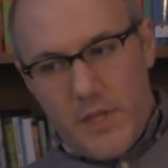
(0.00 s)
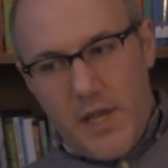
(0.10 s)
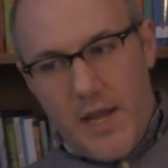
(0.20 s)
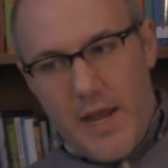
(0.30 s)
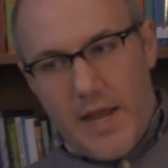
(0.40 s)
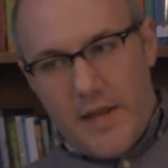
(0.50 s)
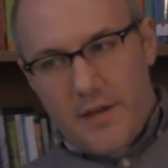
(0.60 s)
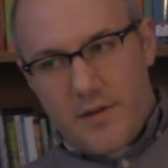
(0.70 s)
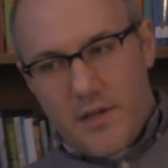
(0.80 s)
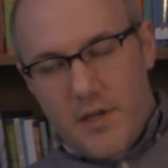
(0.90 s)

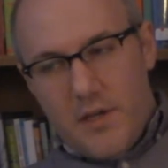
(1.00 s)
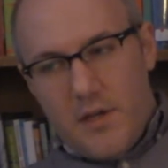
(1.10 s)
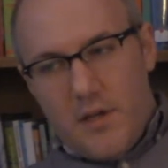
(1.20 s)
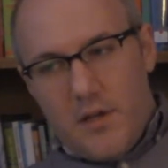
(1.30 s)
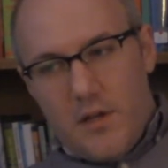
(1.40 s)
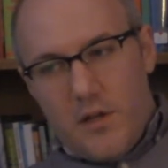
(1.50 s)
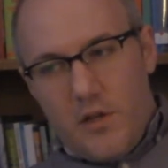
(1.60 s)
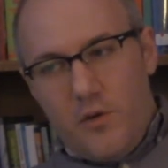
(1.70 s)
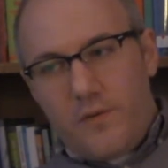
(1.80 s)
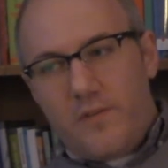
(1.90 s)
And
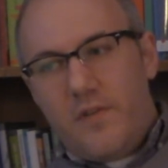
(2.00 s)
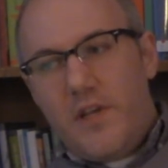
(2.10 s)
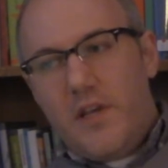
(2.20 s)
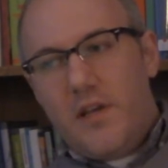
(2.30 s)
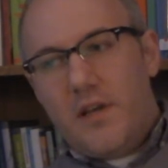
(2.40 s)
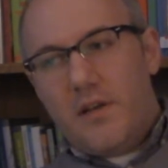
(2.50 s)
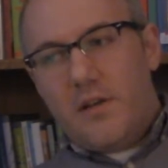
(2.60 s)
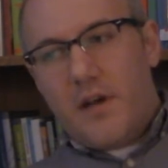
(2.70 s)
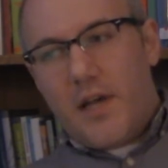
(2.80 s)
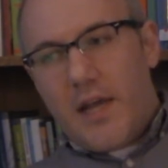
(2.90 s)
you see,
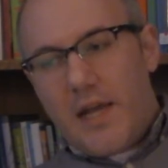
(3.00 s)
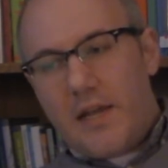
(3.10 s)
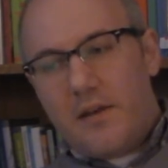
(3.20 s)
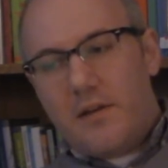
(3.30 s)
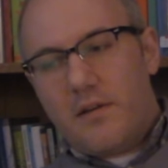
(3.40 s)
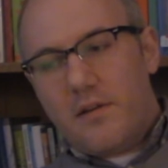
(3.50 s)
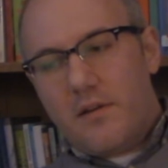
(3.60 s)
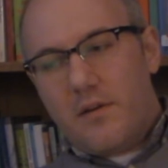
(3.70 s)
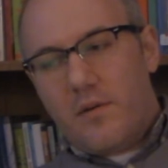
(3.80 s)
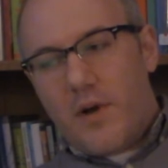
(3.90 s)
again,
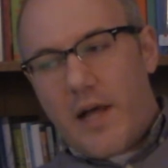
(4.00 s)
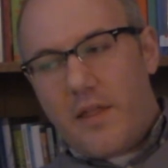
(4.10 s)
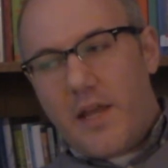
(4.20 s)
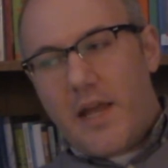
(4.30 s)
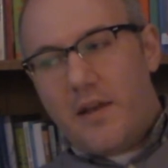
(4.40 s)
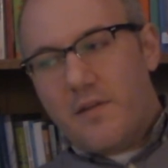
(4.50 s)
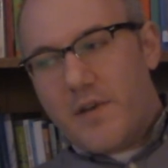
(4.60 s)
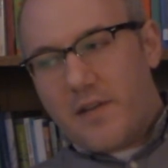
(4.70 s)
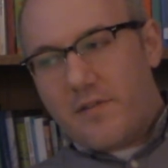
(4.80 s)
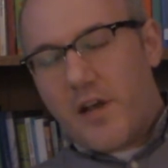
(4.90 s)
the end of
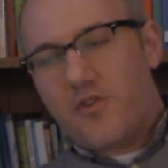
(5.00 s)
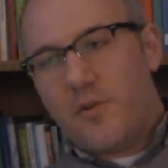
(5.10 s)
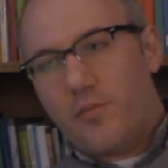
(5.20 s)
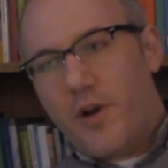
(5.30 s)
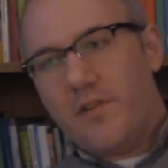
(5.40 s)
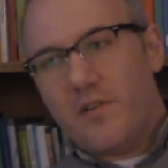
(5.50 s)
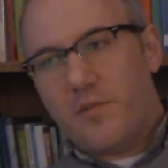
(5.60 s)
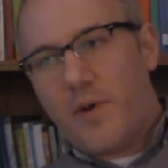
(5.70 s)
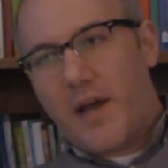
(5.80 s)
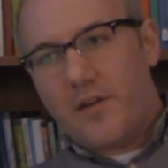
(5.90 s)
that section brings us
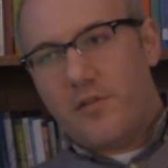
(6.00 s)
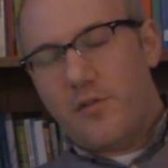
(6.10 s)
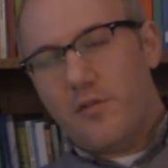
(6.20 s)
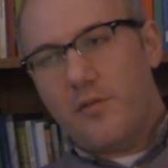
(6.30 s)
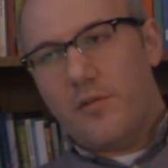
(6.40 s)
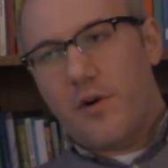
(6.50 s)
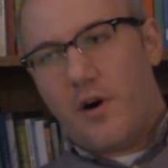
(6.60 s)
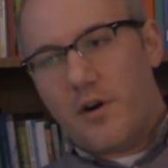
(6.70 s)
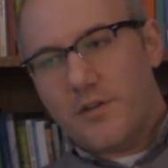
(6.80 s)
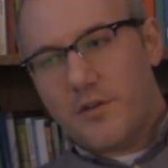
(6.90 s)
back to
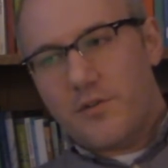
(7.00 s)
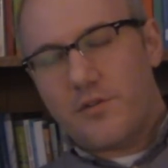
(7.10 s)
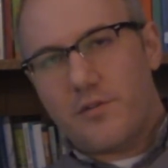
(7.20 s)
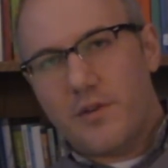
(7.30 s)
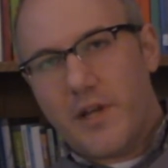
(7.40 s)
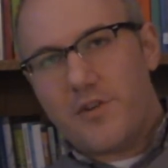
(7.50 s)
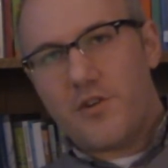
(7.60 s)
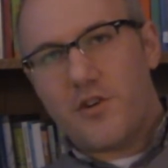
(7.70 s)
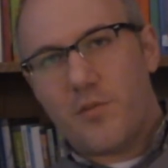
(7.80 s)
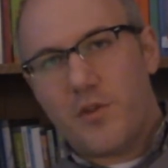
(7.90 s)
our social
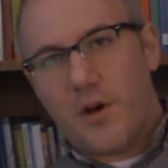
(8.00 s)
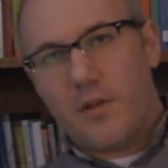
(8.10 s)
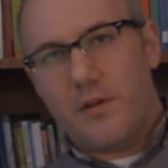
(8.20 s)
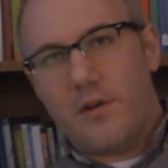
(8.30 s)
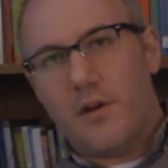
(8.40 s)
relationship with other